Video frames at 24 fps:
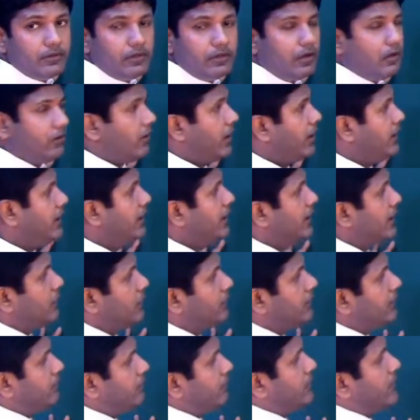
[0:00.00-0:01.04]
All right. Now
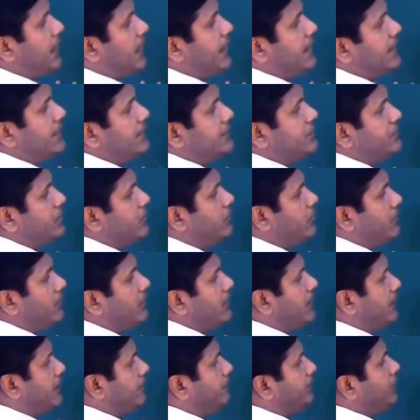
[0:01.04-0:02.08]
look at that with the addition. What we
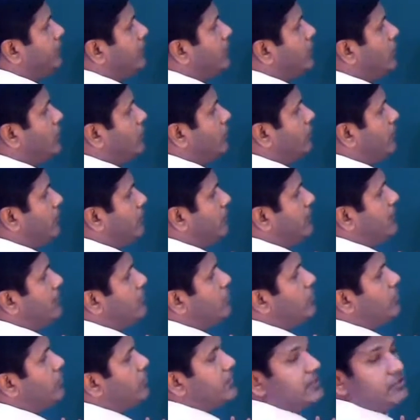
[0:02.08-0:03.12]
did when we
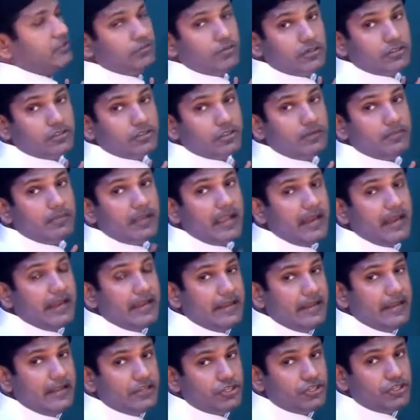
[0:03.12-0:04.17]
know this one is going to be
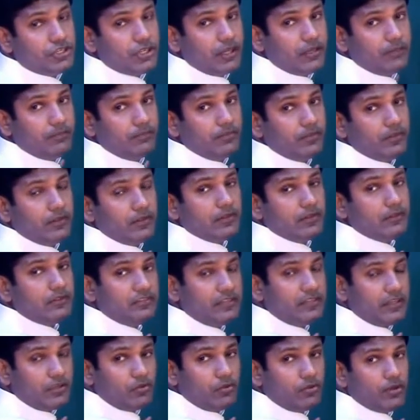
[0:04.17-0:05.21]
addition
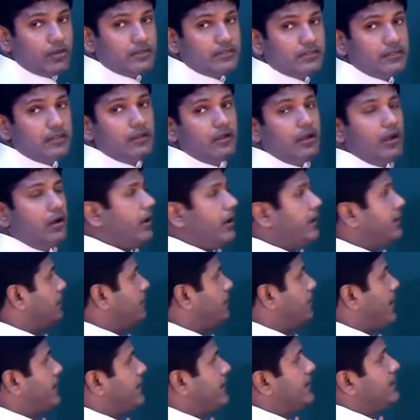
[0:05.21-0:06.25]
sequence. All right. The
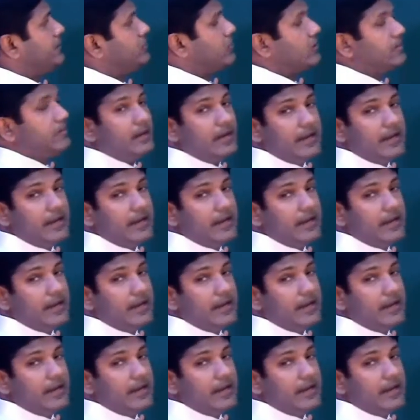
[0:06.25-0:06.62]
pattern is going to be